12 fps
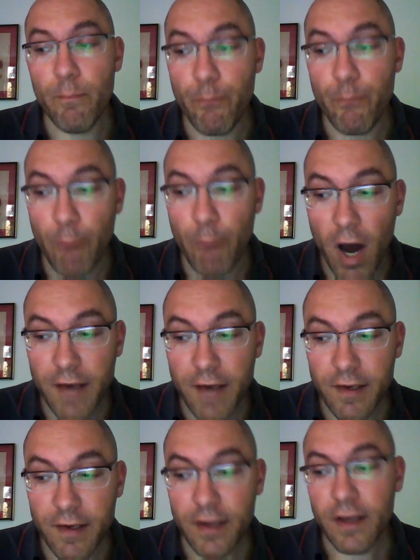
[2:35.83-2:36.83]

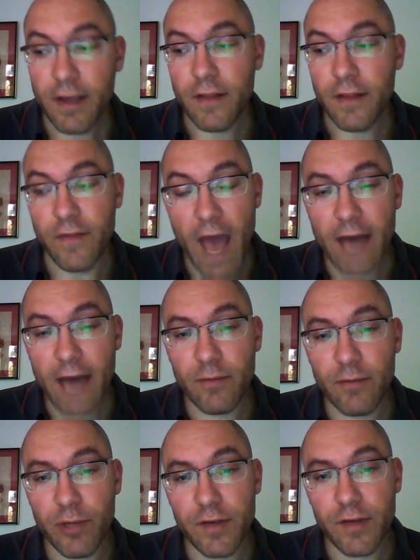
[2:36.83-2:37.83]
but
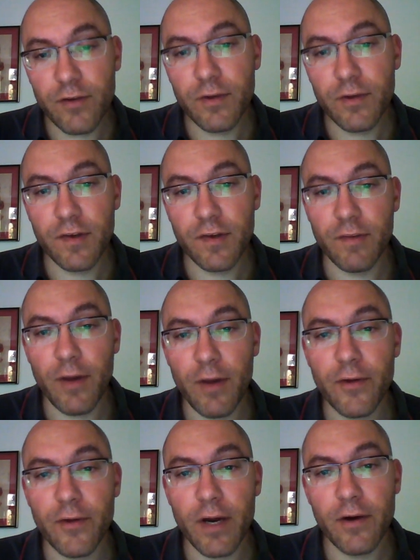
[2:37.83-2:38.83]
that brings you into some
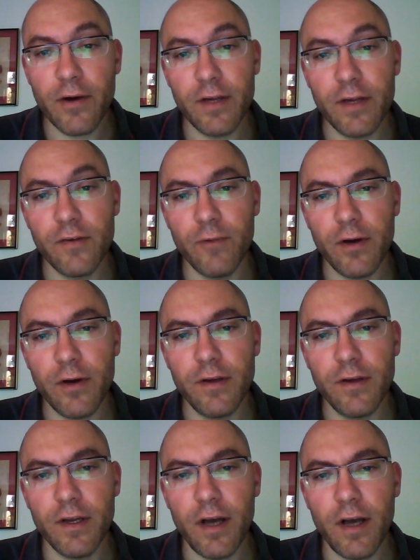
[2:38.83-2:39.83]
other areas where you
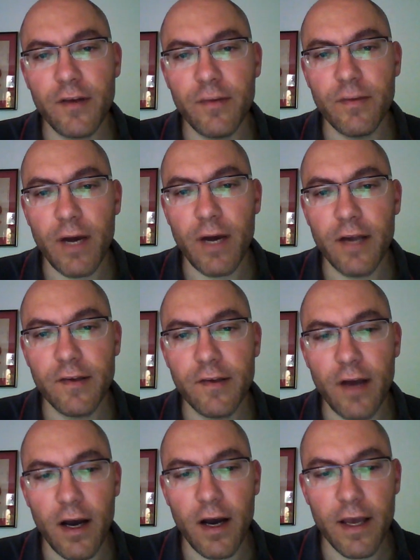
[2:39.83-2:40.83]
can
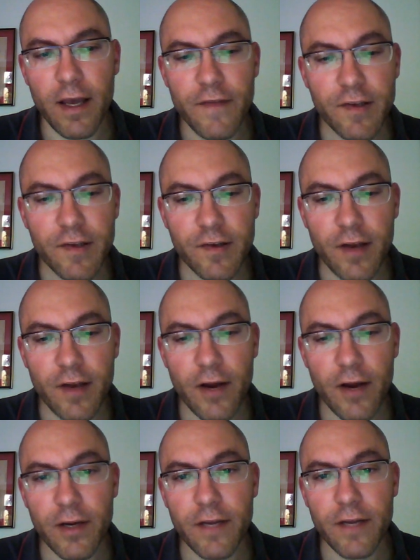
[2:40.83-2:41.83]
customize, and this is an
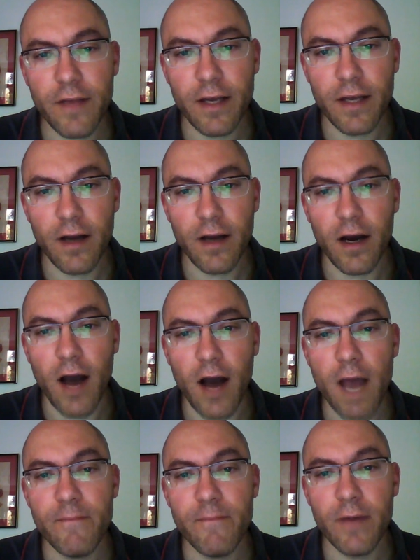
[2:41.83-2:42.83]
area that
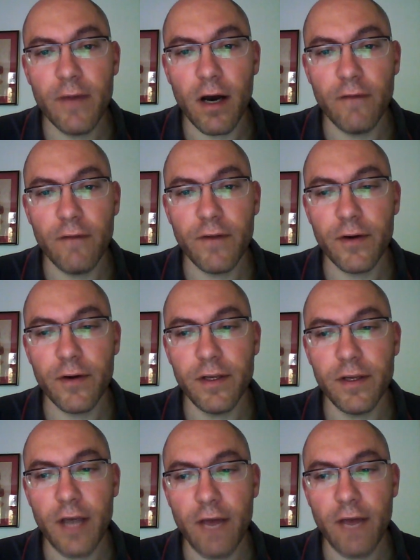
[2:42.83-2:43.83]
I'm
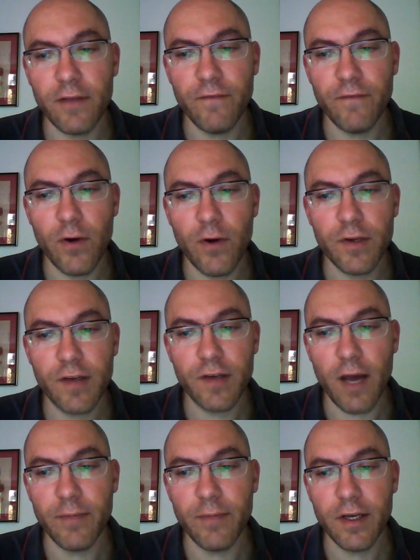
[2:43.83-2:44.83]
very heavily focused
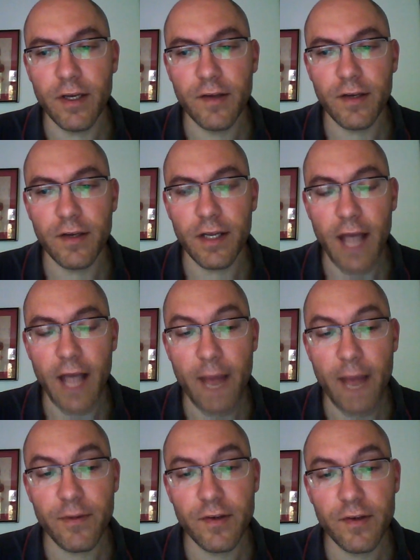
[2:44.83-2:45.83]
on because it
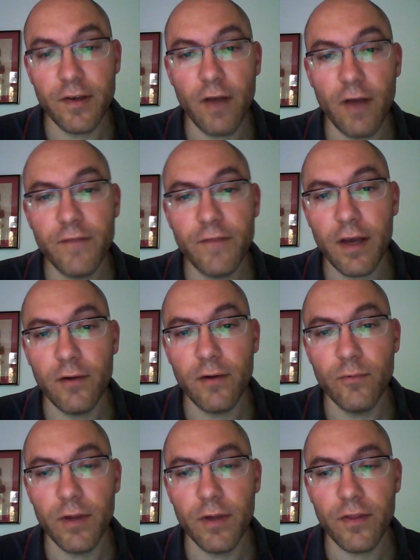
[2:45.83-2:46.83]
happens to dovetail
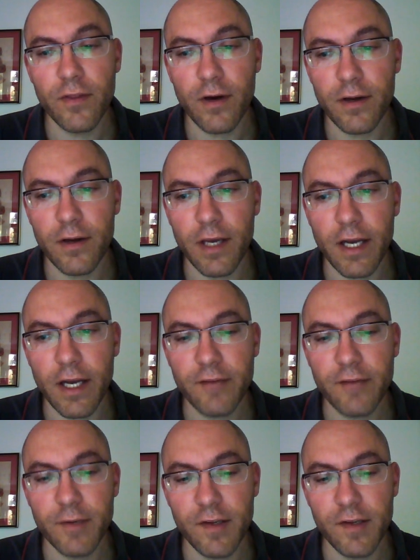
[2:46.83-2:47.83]
with an
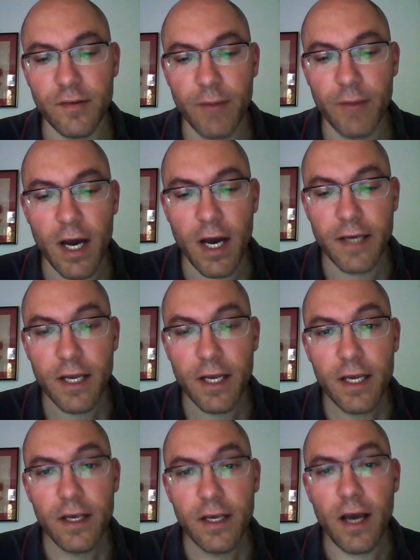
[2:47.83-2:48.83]
expertise of mine,
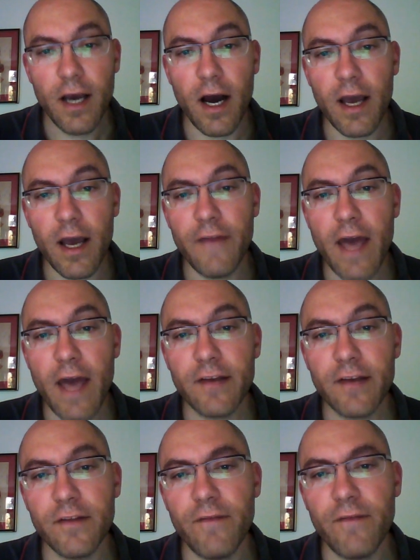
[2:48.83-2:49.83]
and that
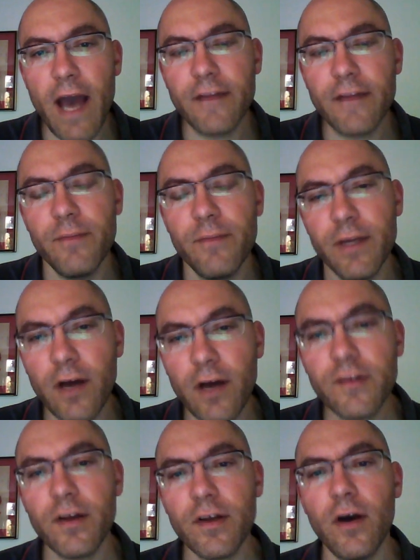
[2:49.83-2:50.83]
is the fact that
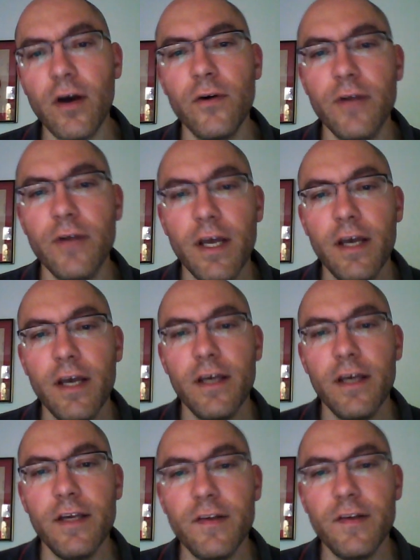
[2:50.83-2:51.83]
because the code
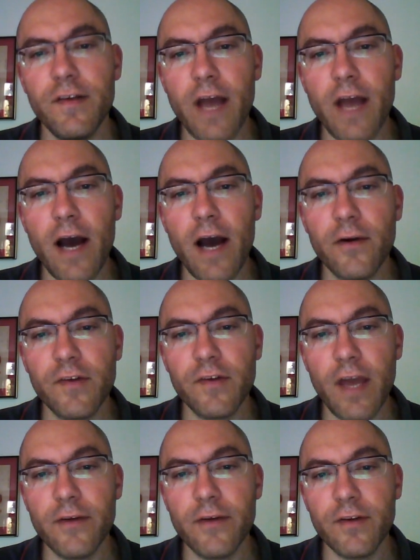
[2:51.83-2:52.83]
is now
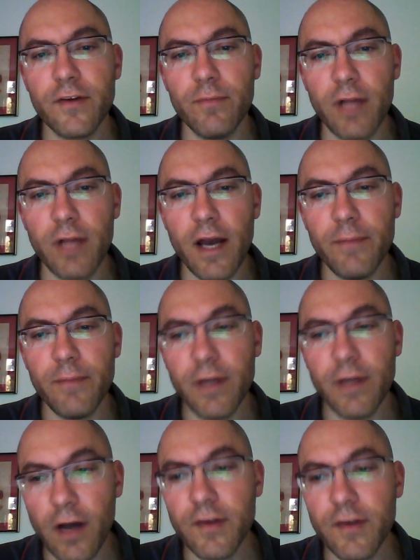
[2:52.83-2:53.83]
standards compliant,
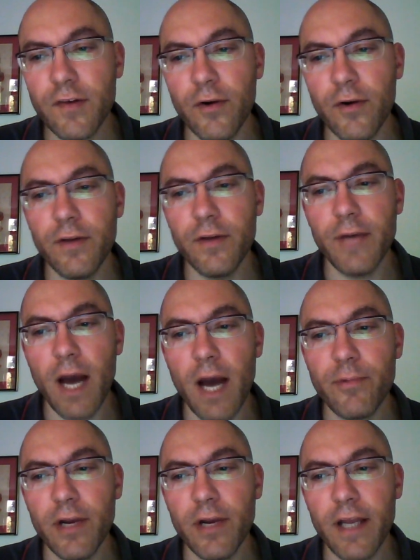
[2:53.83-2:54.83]
because it's going to be
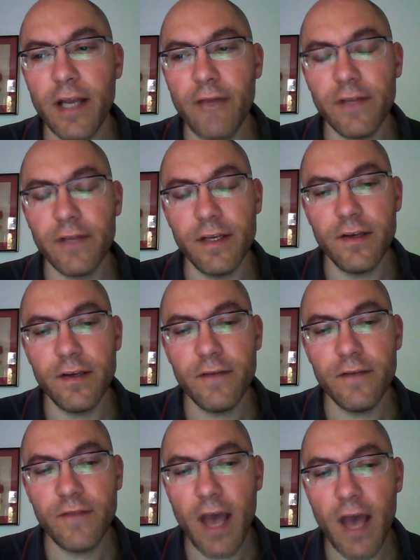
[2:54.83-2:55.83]
operating heavily in
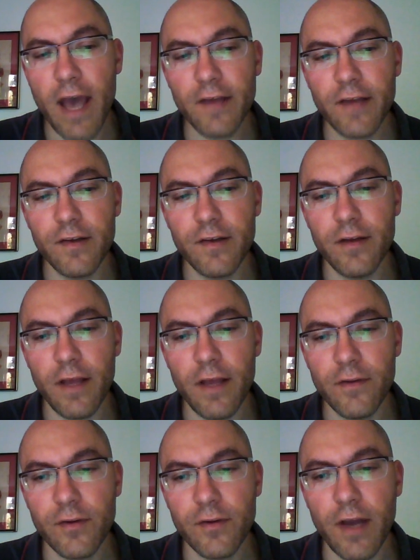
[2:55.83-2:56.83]
div tags
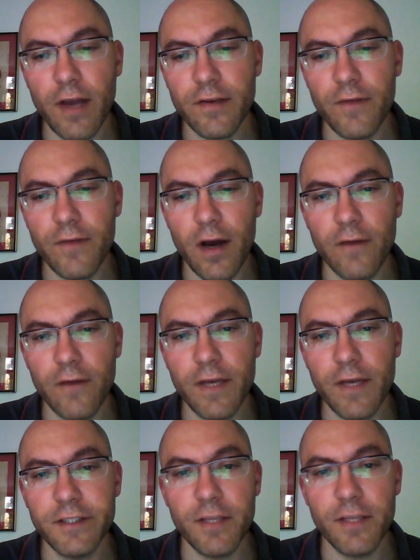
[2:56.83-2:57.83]
and those kinds of
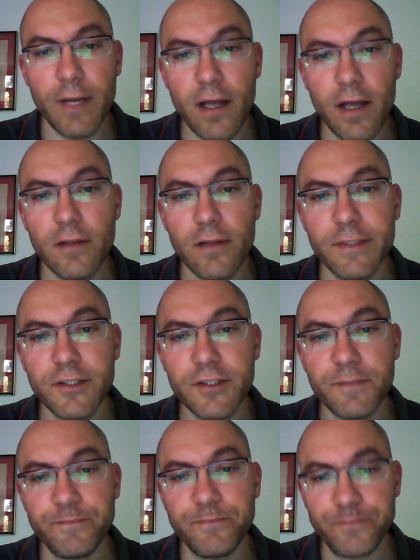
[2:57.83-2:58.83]
HTML
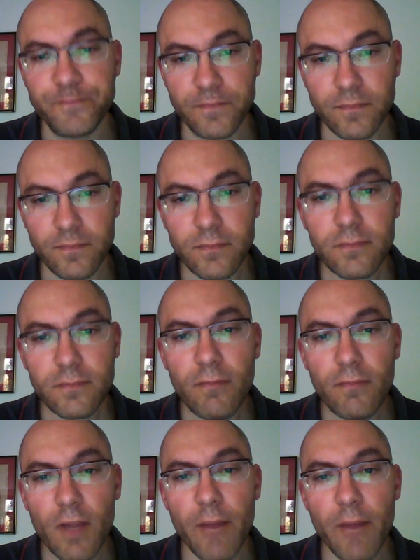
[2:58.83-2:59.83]
elements,
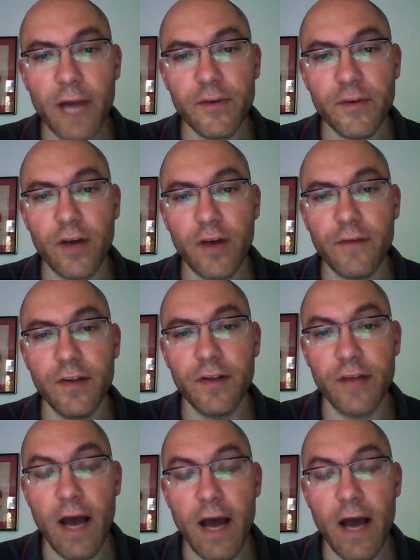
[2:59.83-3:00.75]
Microsoft has now